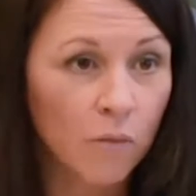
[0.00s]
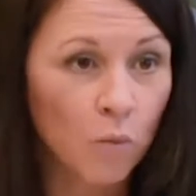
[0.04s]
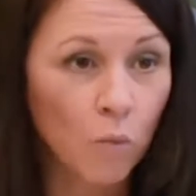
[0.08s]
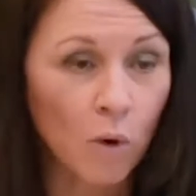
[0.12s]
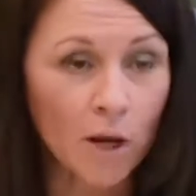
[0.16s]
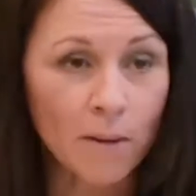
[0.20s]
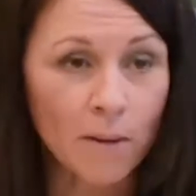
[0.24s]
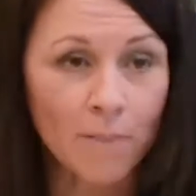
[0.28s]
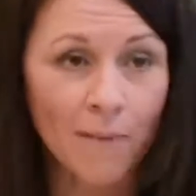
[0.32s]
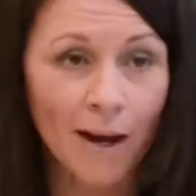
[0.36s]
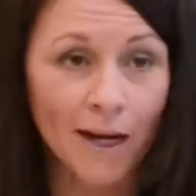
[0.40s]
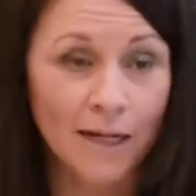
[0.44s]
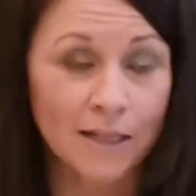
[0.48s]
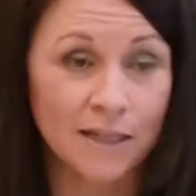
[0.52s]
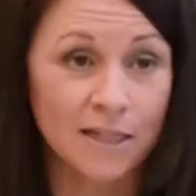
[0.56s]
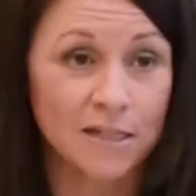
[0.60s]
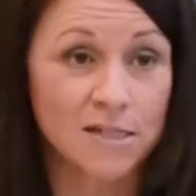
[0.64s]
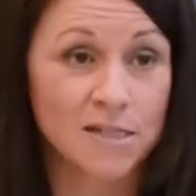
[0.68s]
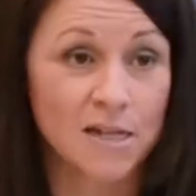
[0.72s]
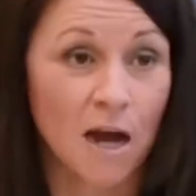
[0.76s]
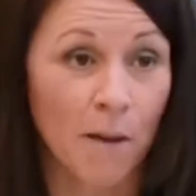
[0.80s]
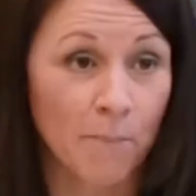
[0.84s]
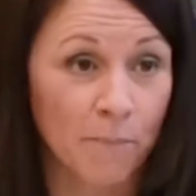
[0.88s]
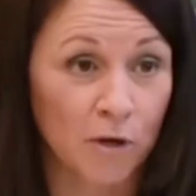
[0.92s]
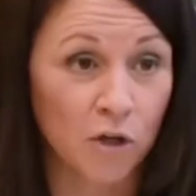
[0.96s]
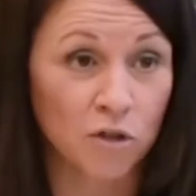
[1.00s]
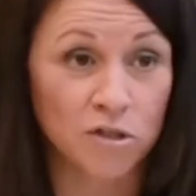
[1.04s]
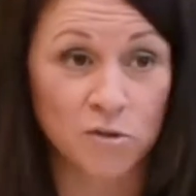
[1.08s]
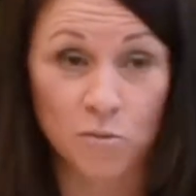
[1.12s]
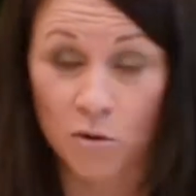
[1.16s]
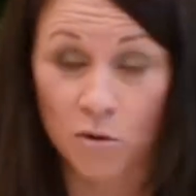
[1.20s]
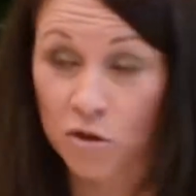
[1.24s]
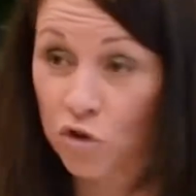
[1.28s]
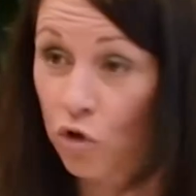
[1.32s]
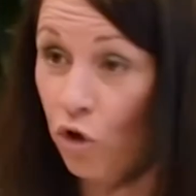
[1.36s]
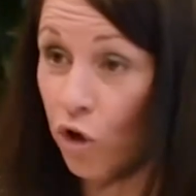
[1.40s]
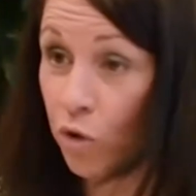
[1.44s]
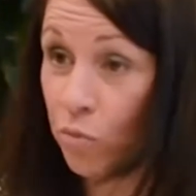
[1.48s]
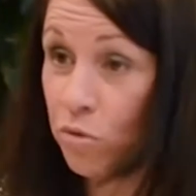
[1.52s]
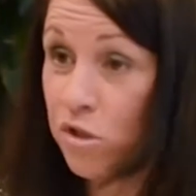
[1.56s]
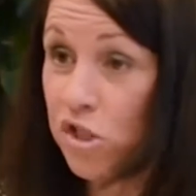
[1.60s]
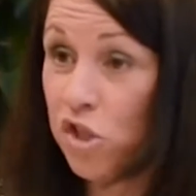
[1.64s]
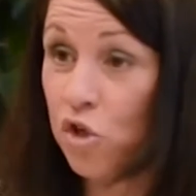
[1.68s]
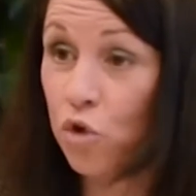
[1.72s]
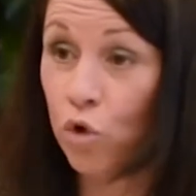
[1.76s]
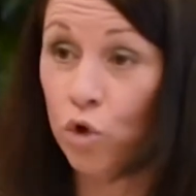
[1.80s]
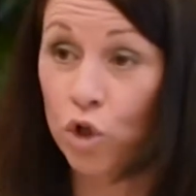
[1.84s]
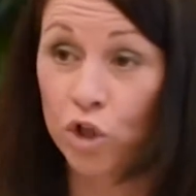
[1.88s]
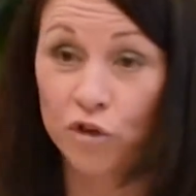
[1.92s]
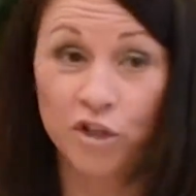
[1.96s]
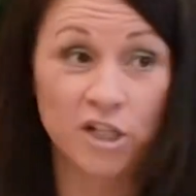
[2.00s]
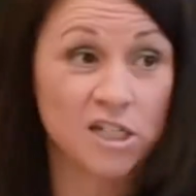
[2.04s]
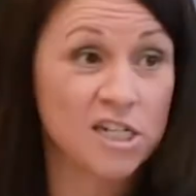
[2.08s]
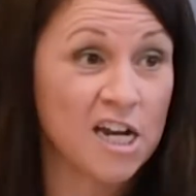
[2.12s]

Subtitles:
We made this up because we thought it was cool and